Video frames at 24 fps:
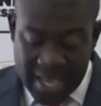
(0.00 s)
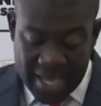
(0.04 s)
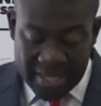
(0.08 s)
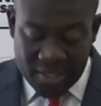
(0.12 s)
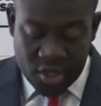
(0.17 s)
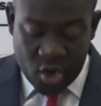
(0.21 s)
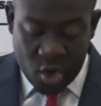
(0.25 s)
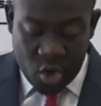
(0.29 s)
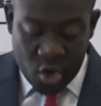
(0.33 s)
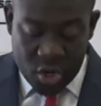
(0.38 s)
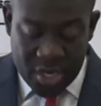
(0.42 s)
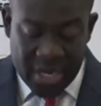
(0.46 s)

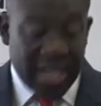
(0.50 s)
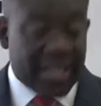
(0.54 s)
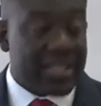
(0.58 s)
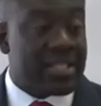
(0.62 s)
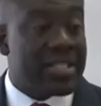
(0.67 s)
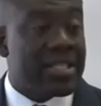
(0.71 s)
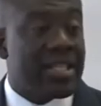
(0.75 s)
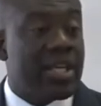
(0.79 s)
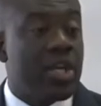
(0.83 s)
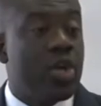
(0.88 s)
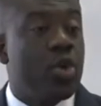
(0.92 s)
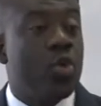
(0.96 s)
and
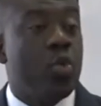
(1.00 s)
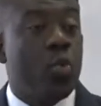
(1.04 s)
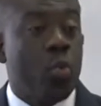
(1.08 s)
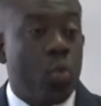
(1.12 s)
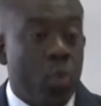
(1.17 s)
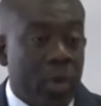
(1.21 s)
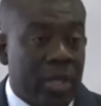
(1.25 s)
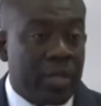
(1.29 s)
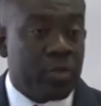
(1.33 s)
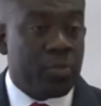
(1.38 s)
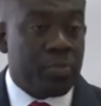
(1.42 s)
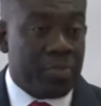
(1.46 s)
conduct
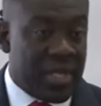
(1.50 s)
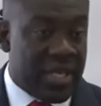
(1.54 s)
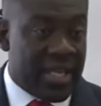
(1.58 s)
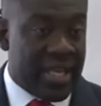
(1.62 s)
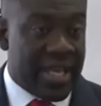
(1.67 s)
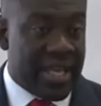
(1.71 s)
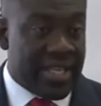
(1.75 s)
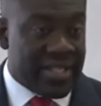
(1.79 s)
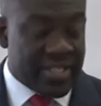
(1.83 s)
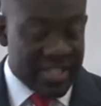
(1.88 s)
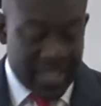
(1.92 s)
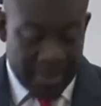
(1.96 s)
will
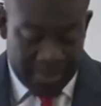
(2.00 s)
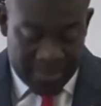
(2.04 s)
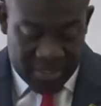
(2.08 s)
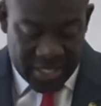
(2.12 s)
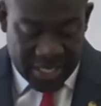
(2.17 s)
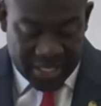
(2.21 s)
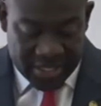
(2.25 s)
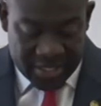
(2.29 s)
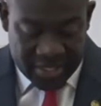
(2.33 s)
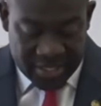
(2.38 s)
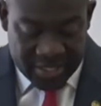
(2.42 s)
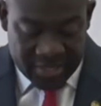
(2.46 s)
be a
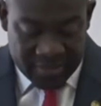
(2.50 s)
subject.